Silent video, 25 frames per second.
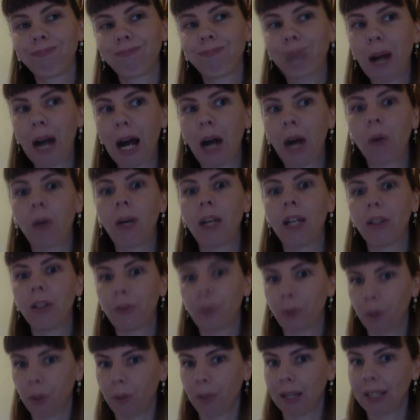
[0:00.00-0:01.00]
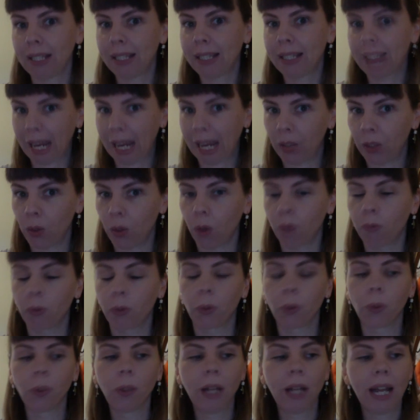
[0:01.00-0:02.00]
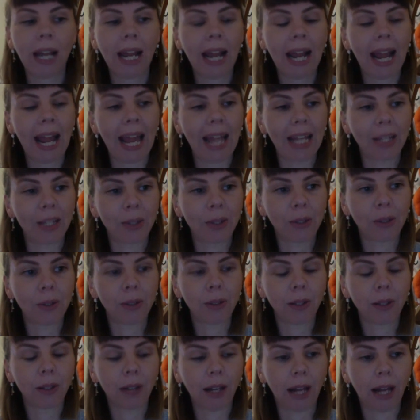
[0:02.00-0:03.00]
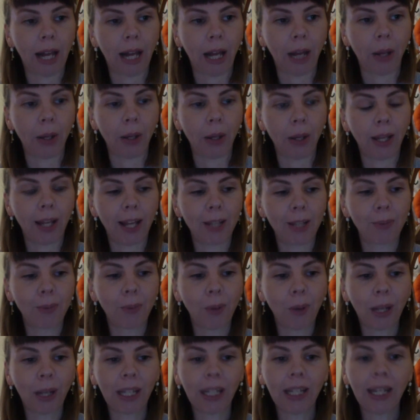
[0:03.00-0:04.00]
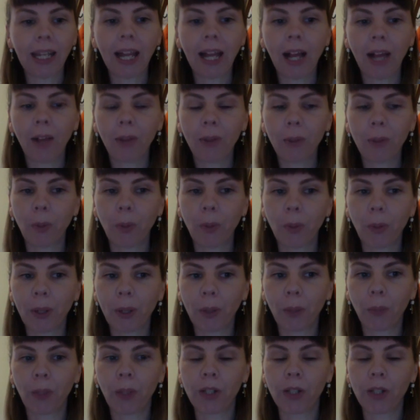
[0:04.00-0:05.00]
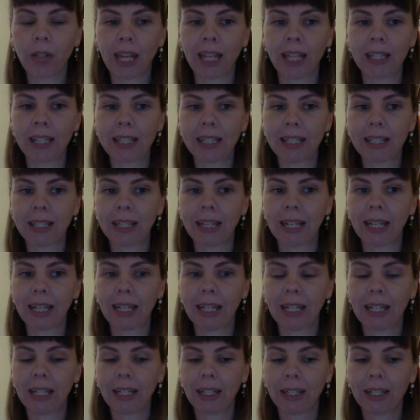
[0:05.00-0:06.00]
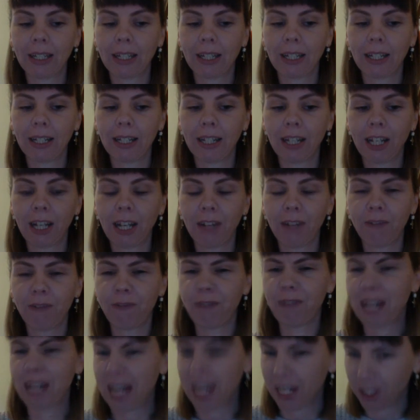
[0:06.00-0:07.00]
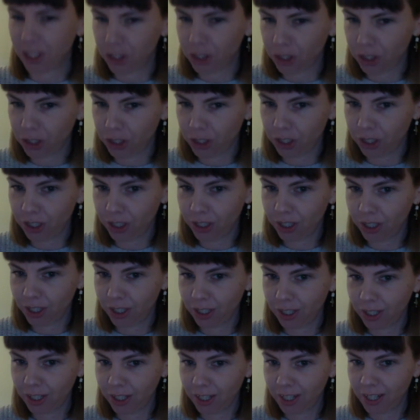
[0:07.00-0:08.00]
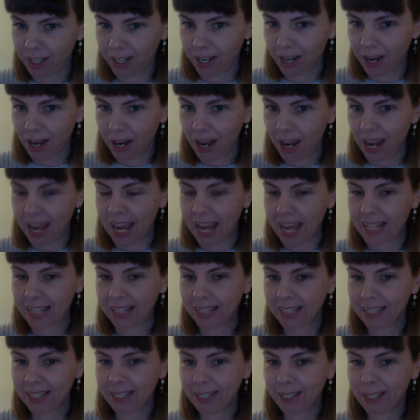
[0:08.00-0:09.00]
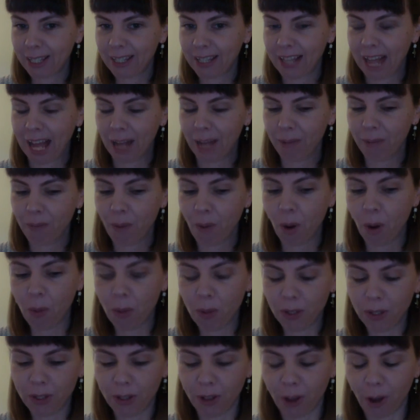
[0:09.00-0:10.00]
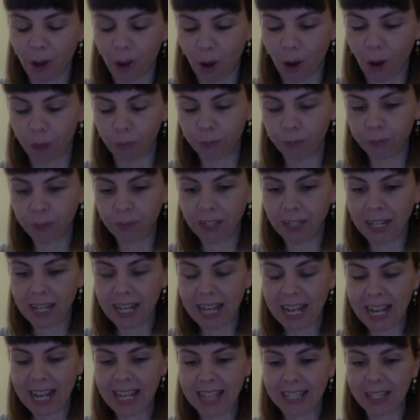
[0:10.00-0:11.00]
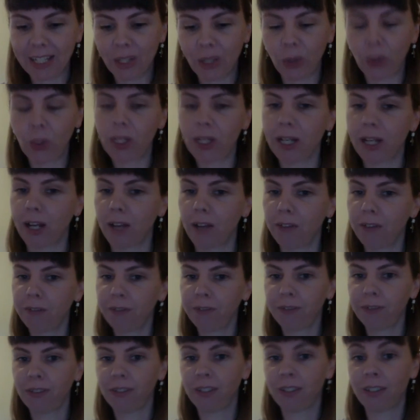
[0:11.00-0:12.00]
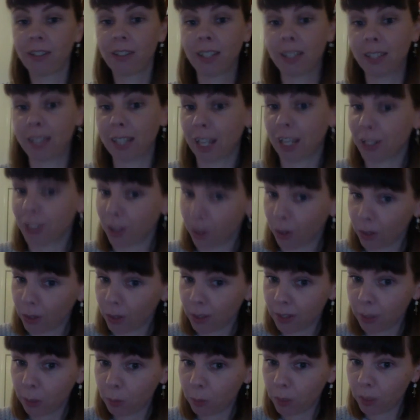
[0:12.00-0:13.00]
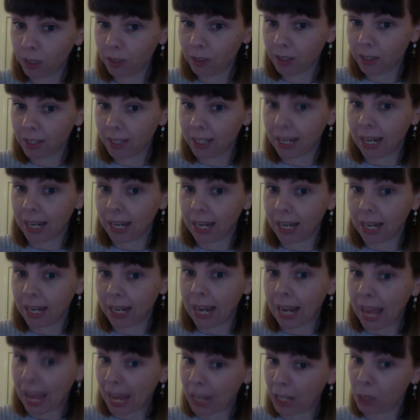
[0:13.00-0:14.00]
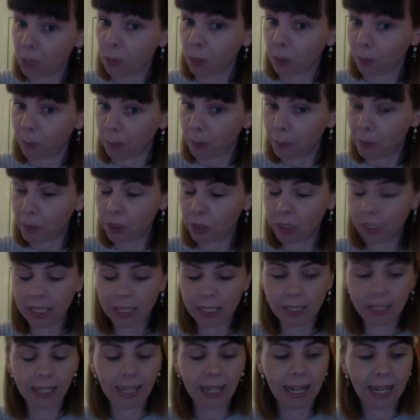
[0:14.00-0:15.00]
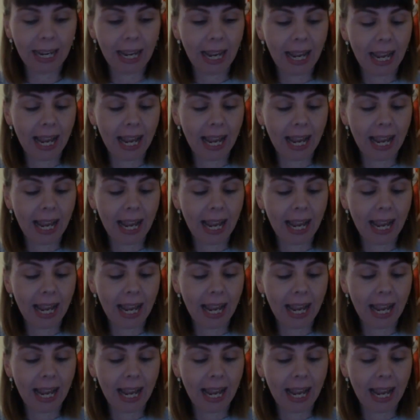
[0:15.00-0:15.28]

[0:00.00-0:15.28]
part way through my second novel, it's working out the point at which it's finished. It's that moment of, is this good enough to send on to someone to say, hey, do you want to publish this?